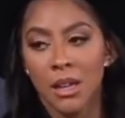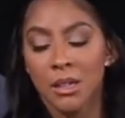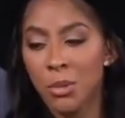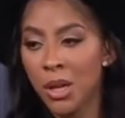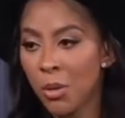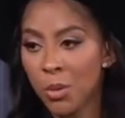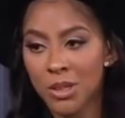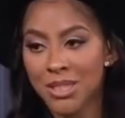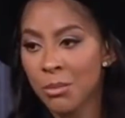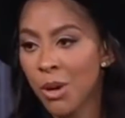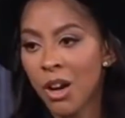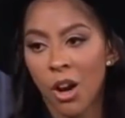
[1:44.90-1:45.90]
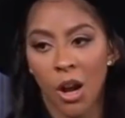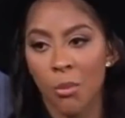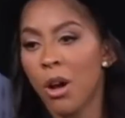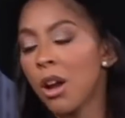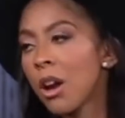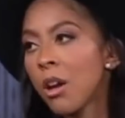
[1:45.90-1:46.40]
And to be able to see my
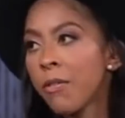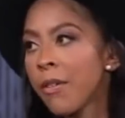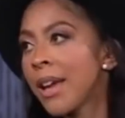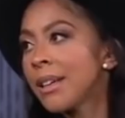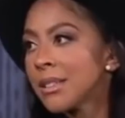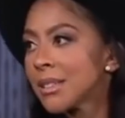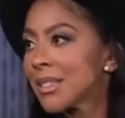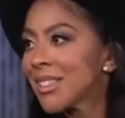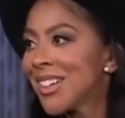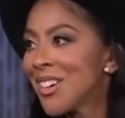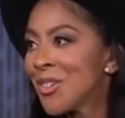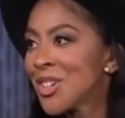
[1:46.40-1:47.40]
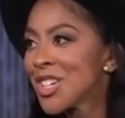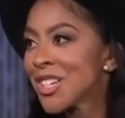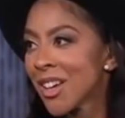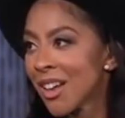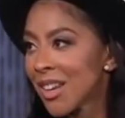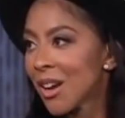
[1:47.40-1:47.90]
grandma on her face mm. when
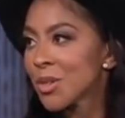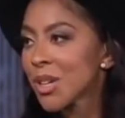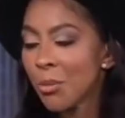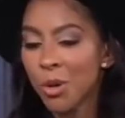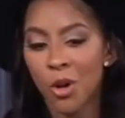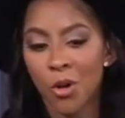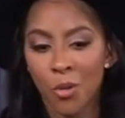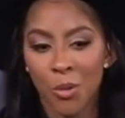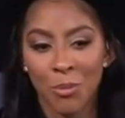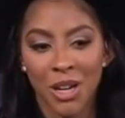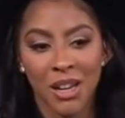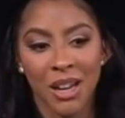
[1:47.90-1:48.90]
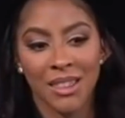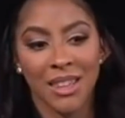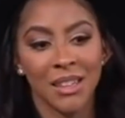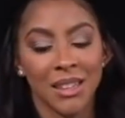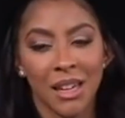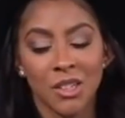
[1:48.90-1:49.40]
she saw that I was coming home, I mean, I, I
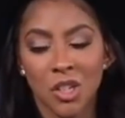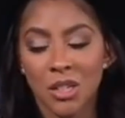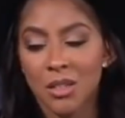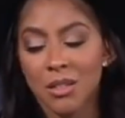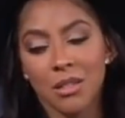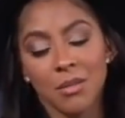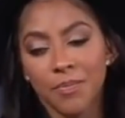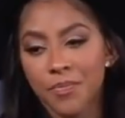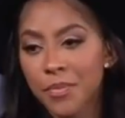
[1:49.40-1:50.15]
think that just